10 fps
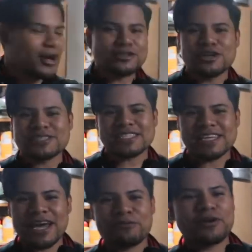no, jokes
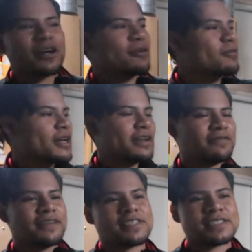aside, we're gonna
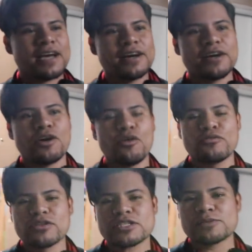fix that hood.
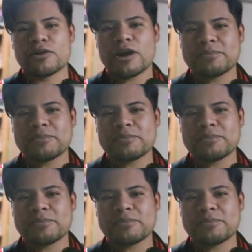Hopefully tomorrow I'm